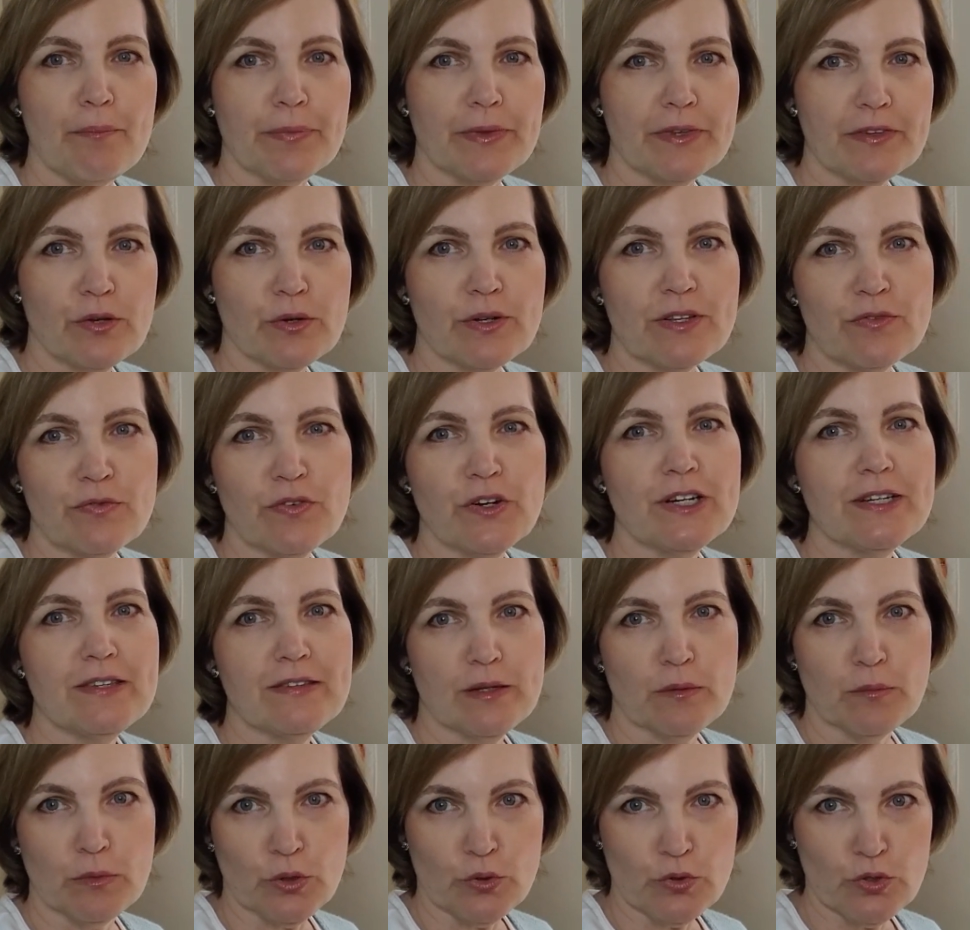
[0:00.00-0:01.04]
So it's very
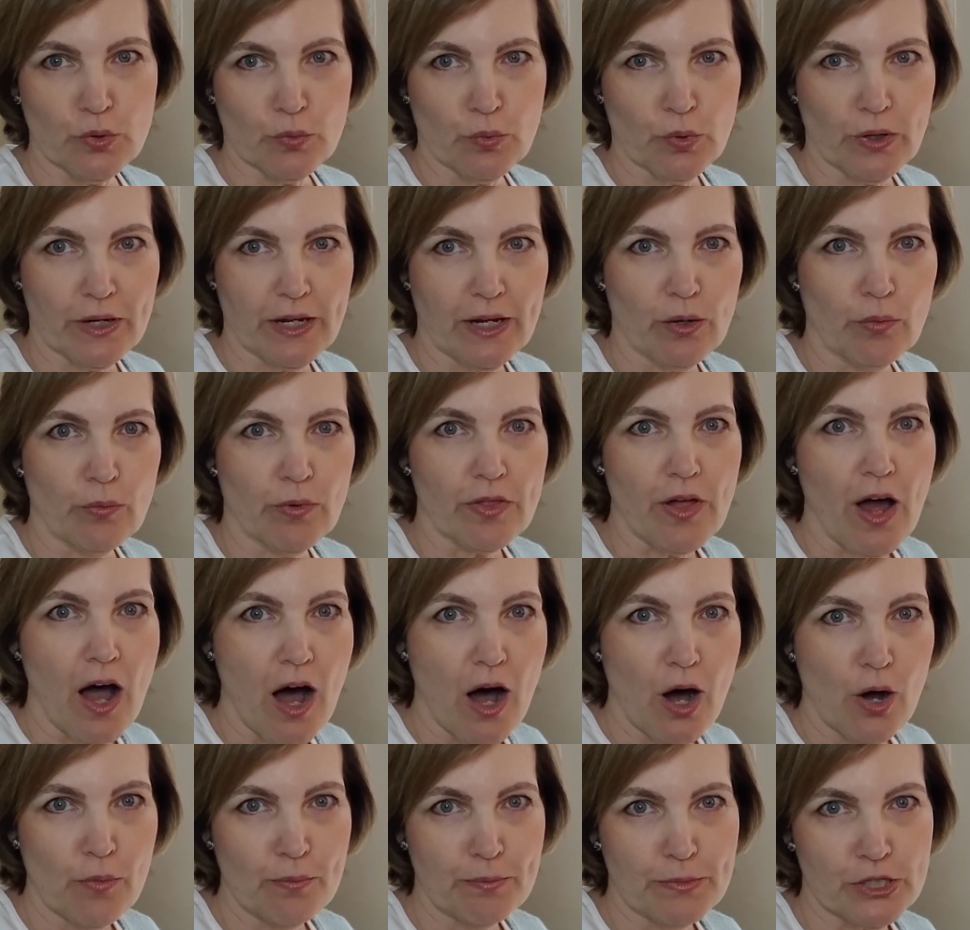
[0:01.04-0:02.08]
similar to working with a
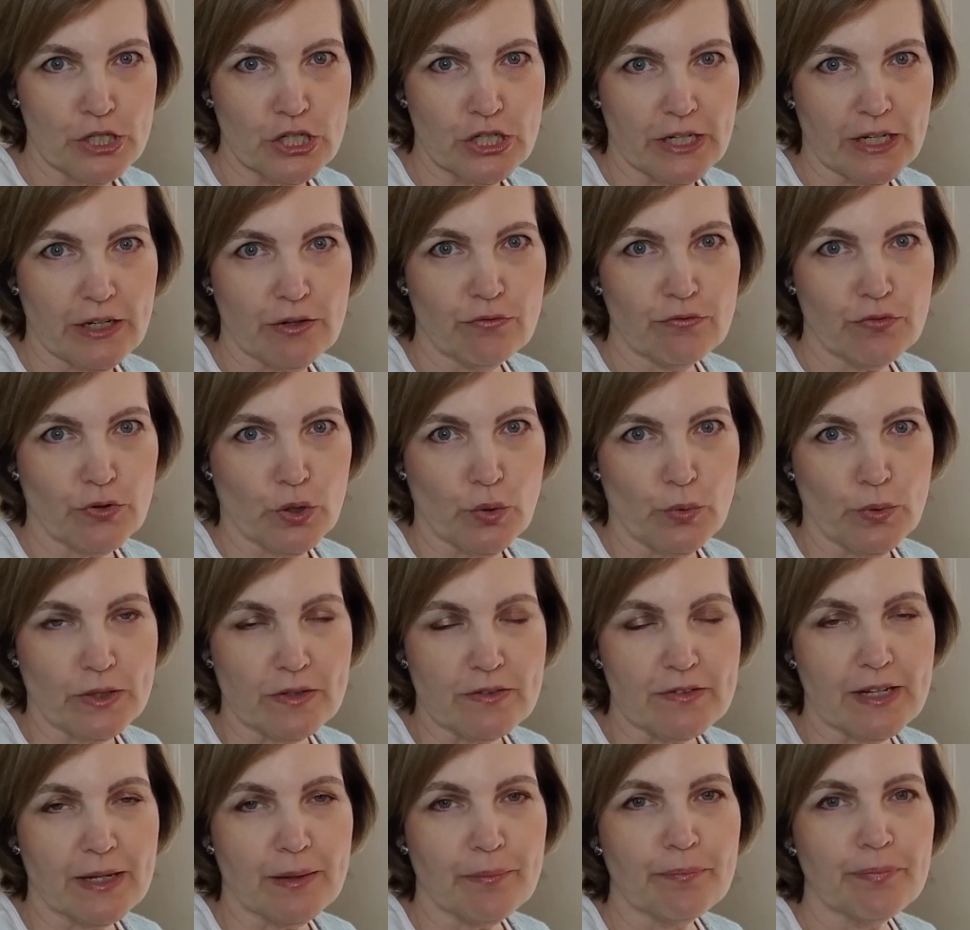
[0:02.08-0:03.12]
home machine for
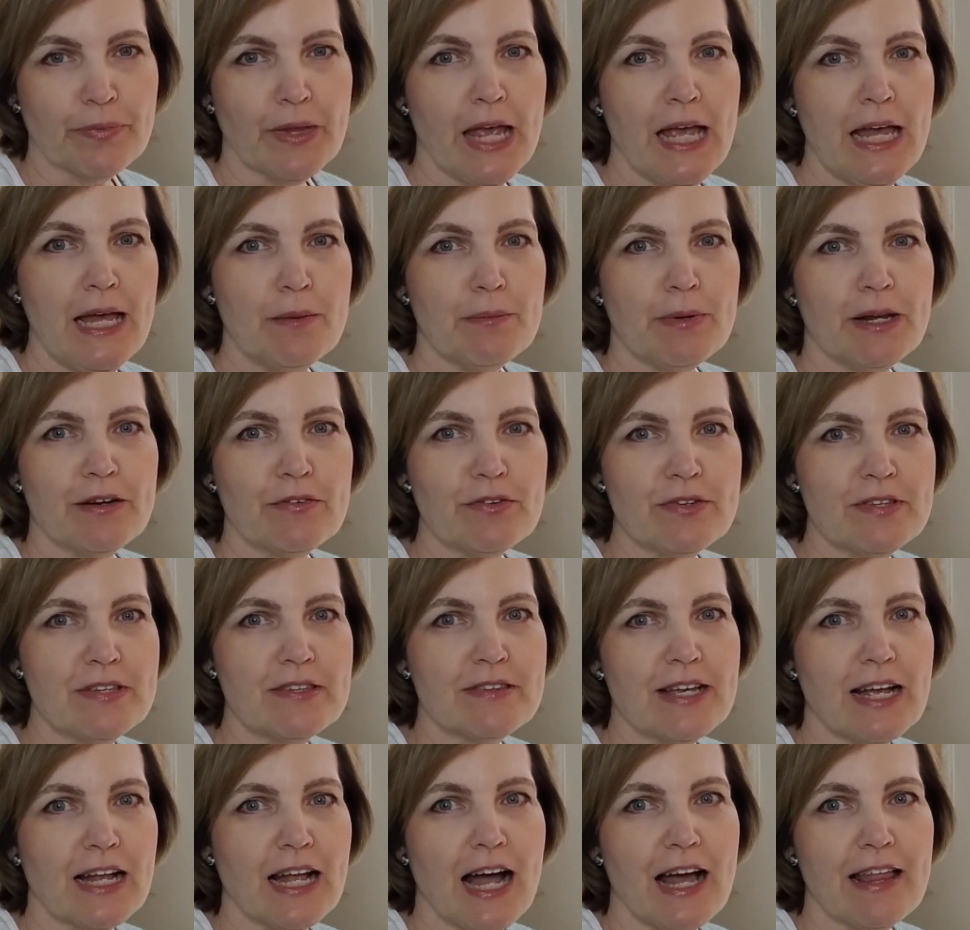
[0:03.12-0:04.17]
quilting. But ever since
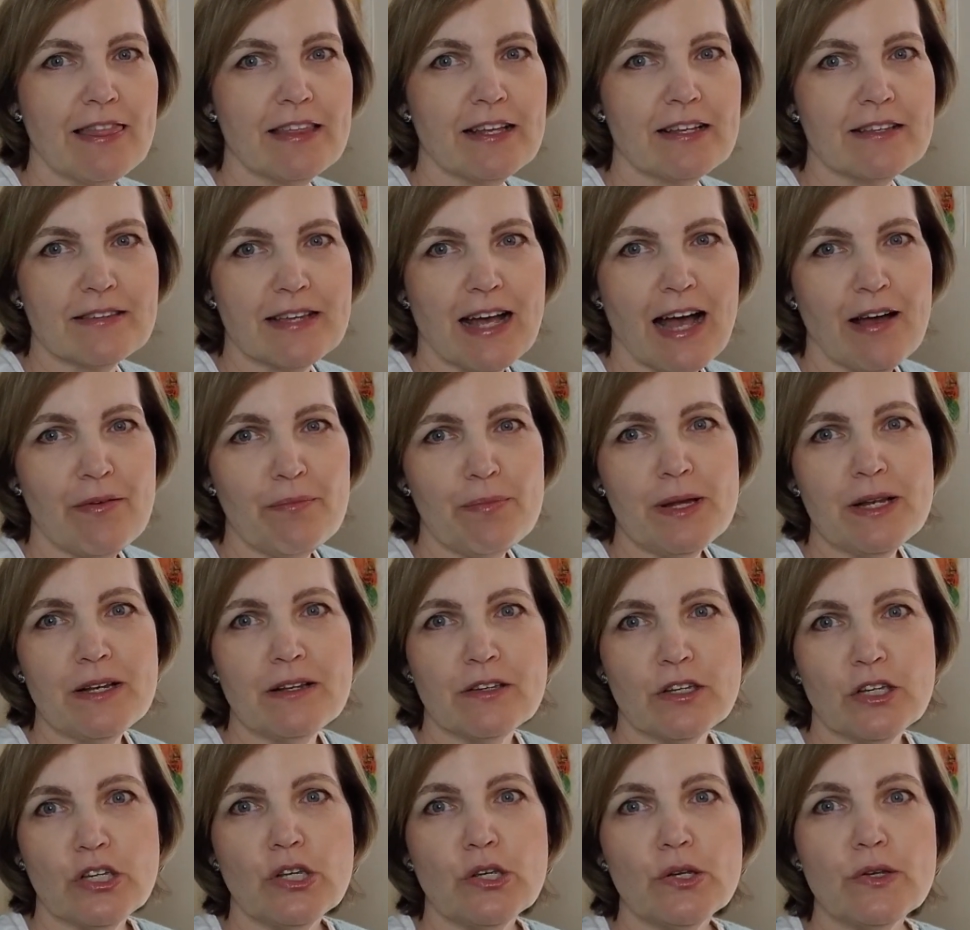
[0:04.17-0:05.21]
I got this, I've been
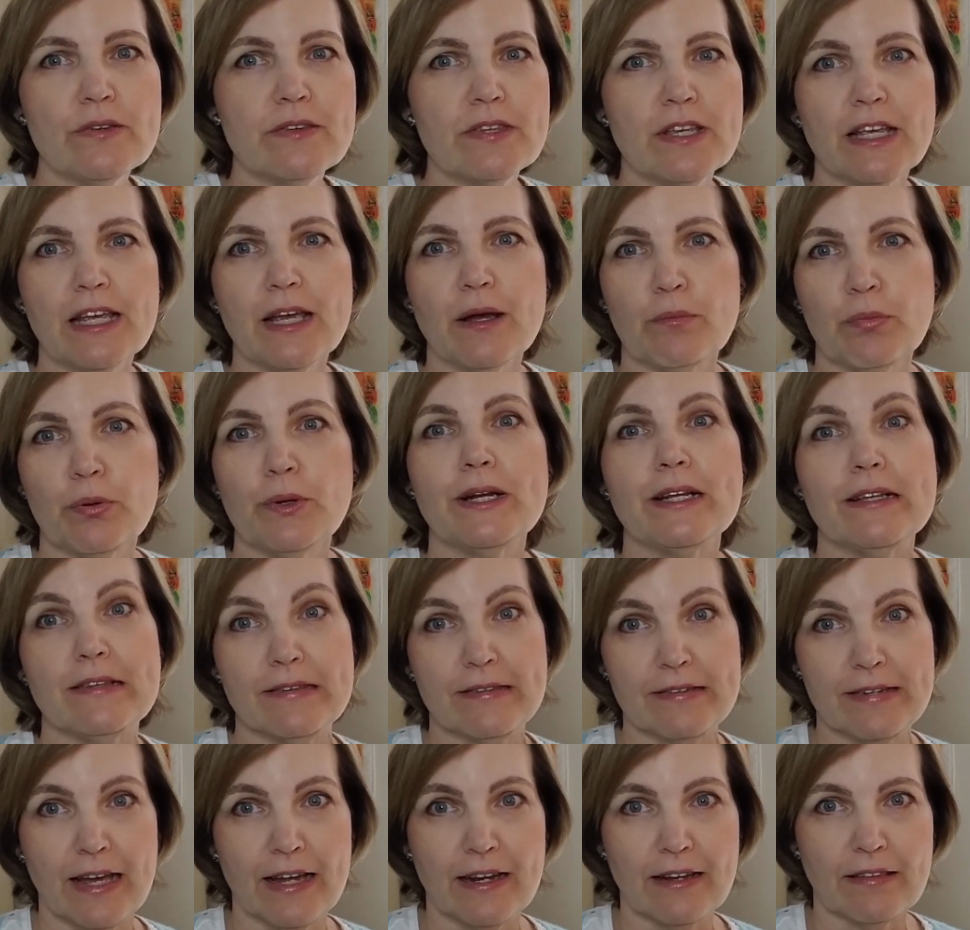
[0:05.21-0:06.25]
using it pretty
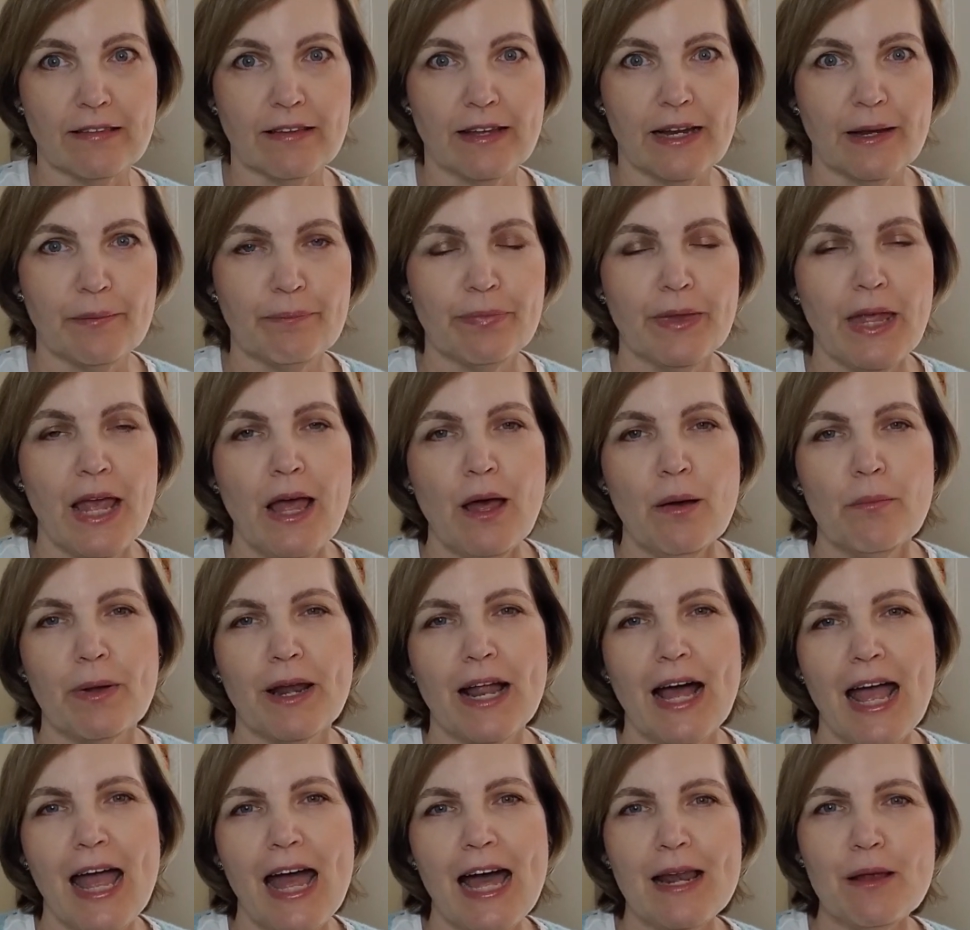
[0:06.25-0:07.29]
steadily. But
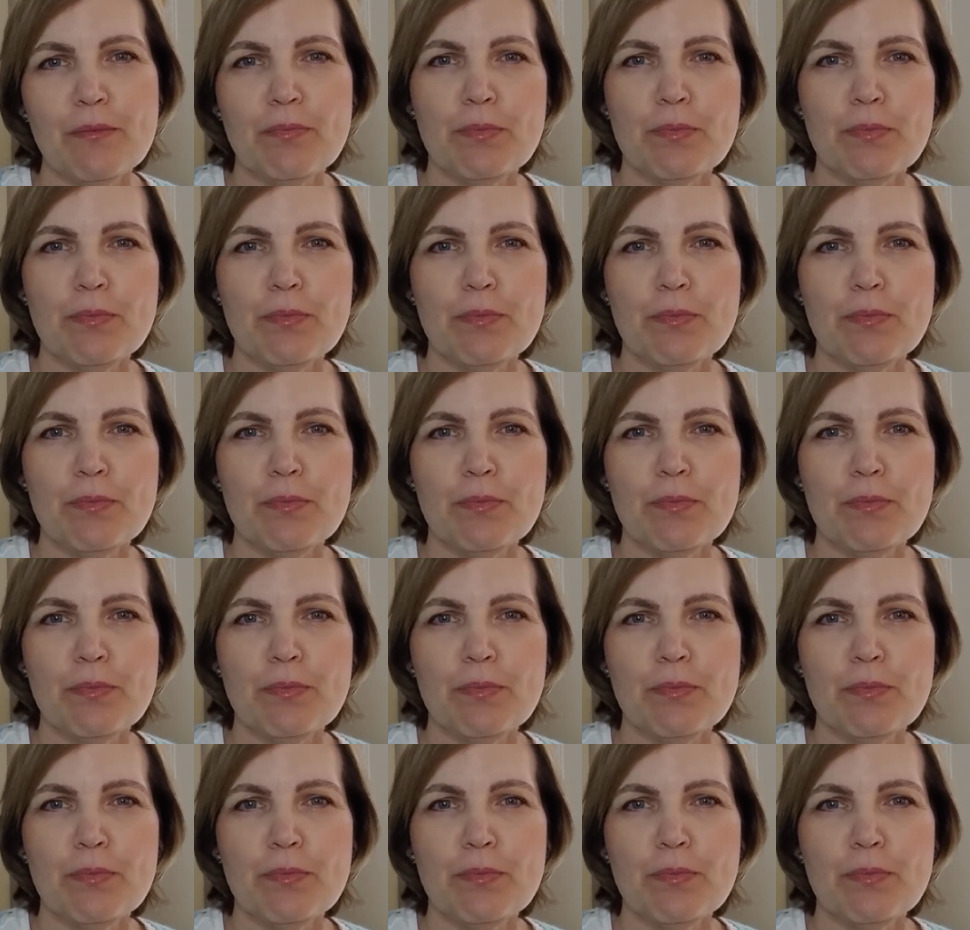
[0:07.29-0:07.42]
I had a